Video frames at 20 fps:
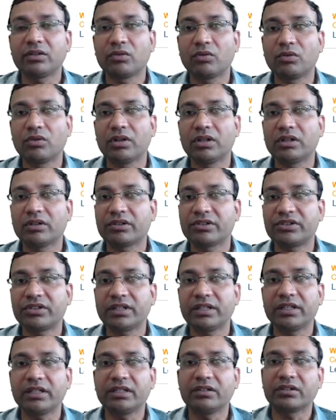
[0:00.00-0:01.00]
cold or
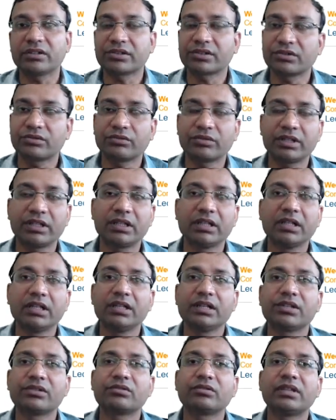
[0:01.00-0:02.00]
chilly or snowy,
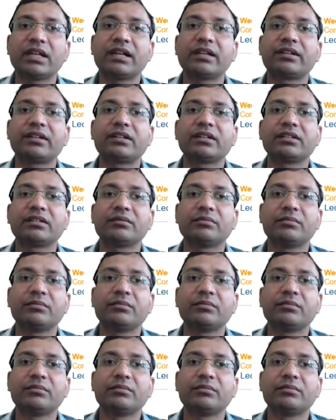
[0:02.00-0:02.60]
so that